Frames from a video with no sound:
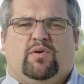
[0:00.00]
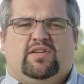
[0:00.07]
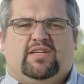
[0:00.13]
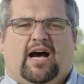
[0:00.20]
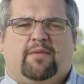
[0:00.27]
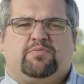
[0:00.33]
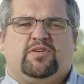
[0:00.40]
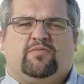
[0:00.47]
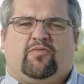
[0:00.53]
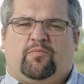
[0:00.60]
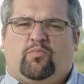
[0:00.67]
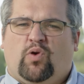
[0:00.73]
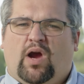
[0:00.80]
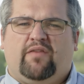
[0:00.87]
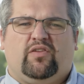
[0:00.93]
adoption for
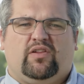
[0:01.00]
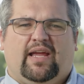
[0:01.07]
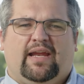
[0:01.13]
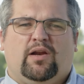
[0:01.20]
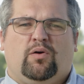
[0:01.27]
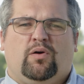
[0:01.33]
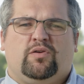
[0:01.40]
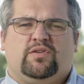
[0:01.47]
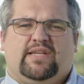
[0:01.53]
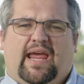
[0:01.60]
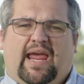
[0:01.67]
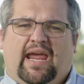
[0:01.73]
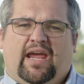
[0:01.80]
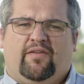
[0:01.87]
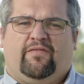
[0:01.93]
private landowners
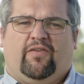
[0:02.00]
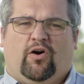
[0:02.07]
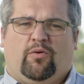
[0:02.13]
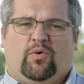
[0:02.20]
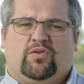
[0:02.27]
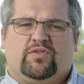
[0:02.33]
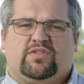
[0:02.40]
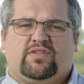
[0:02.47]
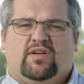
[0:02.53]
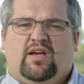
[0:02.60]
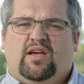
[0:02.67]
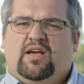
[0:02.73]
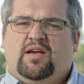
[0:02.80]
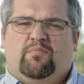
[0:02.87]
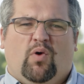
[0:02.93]
and farmers.
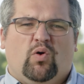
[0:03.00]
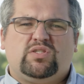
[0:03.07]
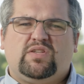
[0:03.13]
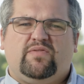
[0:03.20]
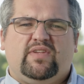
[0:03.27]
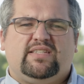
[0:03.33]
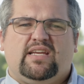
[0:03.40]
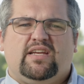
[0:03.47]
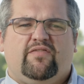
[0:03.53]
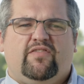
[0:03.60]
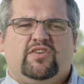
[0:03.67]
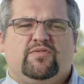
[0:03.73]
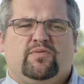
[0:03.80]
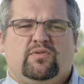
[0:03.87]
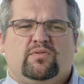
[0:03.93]
Most of these
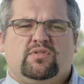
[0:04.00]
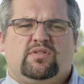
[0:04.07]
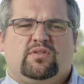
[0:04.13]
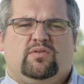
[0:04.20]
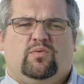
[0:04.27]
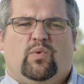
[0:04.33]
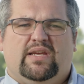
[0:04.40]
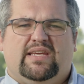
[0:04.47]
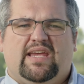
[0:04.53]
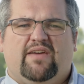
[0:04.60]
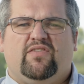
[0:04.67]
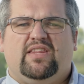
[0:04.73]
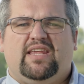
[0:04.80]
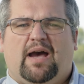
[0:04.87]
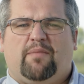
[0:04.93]
individuals, when
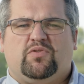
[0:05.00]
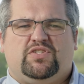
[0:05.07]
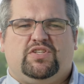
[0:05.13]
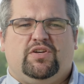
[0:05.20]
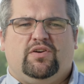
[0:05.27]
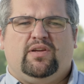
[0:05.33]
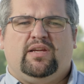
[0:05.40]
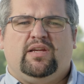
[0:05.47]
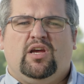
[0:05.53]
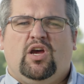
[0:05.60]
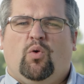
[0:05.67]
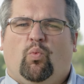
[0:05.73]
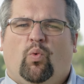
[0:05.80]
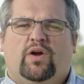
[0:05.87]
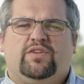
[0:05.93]
given the opportunity,
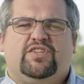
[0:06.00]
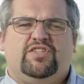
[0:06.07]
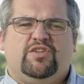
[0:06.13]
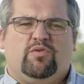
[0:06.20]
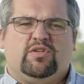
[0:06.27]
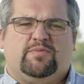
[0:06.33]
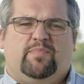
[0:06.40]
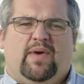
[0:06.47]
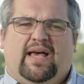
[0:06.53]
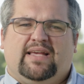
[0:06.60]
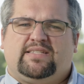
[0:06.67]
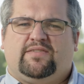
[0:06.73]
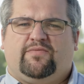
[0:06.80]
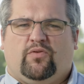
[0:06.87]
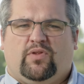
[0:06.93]
want to do what's
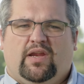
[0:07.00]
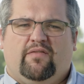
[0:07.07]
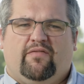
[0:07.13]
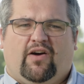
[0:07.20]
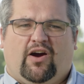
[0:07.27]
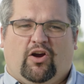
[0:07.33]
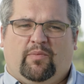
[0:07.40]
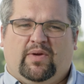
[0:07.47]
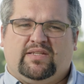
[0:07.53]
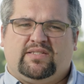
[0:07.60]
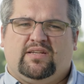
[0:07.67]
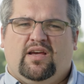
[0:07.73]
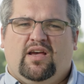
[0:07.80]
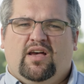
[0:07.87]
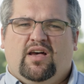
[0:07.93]
best for the
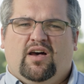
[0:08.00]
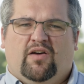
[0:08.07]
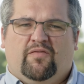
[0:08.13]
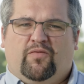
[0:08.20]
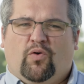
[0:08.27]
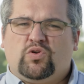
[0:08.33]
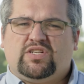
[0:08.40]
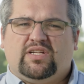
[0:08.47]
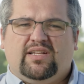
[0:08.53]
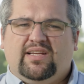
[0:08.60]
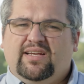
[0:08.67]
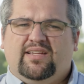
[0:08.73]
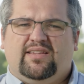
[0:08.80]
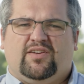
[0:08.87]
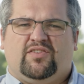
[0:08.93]
environment.
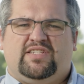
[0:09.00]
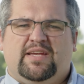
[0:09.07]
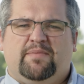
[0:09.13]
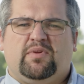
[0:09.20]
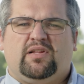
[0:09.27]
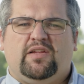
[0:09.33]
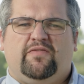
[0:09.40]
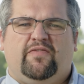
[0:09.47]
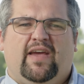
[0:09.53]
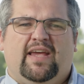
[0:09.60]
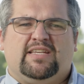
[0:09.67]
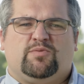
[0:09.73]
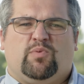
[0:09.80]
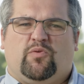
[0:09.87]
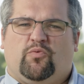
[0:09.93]
Unfortunately, they're typically
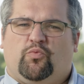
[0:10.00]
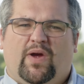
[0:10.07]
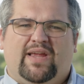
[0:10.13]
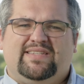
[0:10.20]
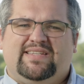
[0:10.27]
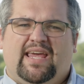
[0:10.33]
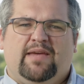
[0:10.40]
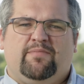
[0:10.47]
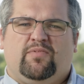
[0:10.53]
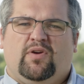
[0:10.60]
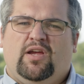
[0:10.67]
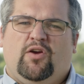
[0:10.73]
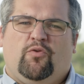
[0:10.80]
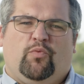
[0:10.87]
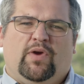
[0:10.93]
faced with red tape,
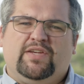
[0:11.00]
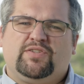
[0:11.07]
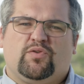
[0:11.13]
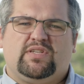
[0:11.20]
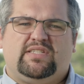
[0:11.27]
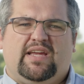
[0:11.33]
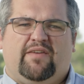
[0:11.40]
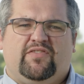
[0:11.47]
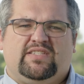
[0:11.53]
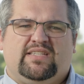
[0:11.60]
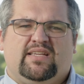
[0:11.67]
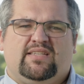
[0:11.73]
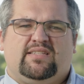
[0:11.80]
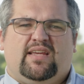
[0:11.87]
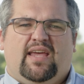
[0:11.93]
resource
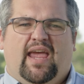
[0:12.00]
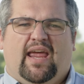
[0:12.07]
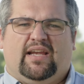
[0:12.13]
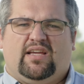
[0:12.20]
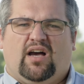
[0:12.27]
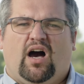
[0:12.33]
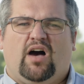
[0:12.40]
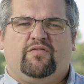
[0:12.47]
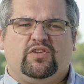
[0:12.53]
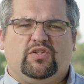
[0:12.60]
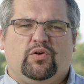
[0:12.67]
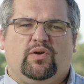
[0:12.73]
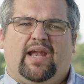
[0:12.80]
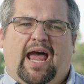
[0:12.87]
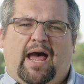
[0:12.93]
deficits, and
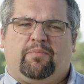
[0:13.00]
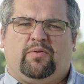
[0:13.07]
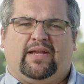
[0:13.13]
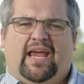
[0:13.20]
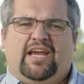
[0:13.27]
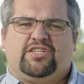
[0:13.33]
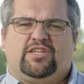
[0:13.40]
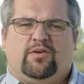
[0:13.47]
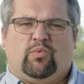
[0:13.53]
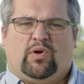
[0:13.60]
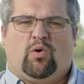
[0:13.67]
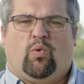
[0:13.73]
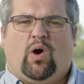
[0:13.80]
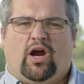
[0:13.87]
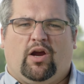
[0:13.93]
convoluted application
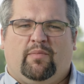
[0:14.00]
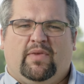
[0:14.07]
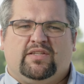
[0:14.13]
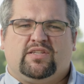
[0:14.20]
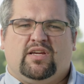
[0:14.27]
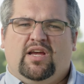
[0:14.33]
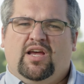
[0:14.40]
requirements,